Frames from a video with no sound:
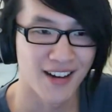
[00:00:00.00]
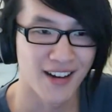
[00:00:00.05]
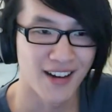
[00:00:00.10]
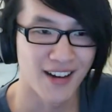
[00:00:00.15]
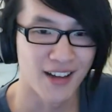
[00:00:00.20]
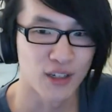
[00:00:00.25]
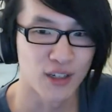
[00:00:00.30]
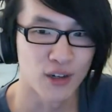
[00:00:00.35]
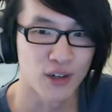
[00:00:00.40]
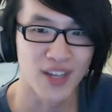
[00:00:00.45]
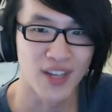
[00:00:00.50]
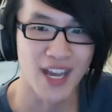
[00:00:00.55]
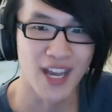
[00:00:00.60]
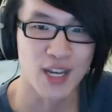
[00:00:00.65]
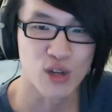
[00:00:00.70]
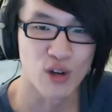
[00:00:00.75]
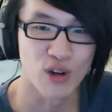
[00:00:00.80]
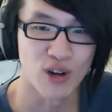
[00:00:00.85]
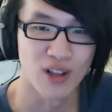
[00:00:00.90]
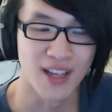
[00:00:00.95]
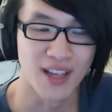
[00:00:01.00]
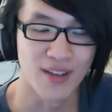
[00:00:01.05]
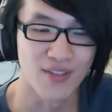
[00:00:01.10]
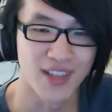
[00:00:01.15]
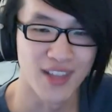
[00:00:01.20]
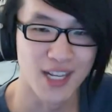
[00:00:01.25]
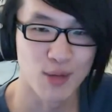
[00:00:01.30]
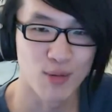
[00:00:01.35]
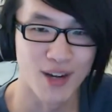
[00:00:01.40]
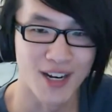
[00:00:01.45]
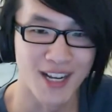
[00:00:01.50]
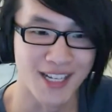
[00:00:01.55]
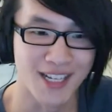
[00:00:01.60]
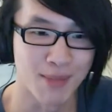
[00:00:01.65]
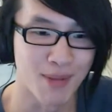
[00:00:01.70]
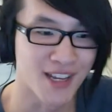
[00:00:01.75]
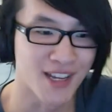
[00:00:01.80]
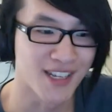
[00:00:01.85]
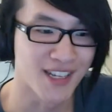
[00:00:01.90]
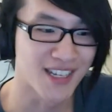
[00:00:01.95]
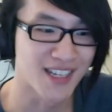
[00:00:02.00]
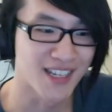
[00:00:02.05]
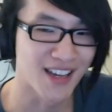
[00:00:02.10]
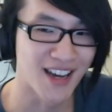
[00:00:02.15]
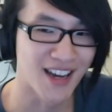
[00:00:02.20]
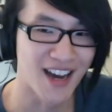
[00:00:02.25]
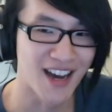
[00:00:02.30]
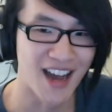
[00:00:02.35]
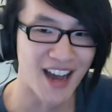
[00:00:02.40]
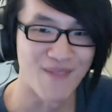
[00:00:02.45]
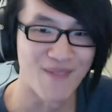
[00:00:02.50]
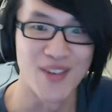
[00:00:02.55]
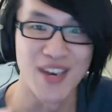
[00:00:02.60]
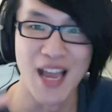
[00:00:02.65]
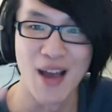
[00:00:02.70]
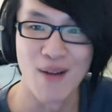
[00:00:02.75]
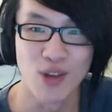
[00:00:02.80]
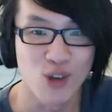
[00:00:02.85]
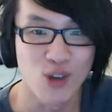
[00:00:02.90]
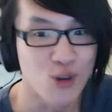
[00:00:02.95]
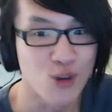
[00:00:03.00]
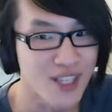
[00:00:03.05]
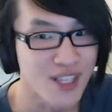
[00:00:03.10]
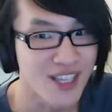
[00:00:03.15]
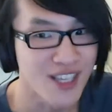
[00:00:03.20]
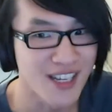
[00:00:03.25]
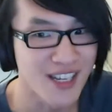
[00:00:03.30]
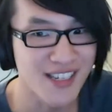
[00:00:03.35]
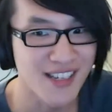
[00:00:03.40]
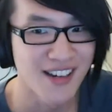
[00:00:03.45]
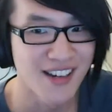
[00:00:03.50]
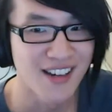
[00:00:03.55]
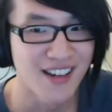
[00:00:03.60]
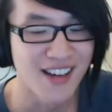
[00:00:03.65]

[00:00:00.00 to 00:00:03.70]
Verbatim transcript: a notification earlier for this one is because I've never used this,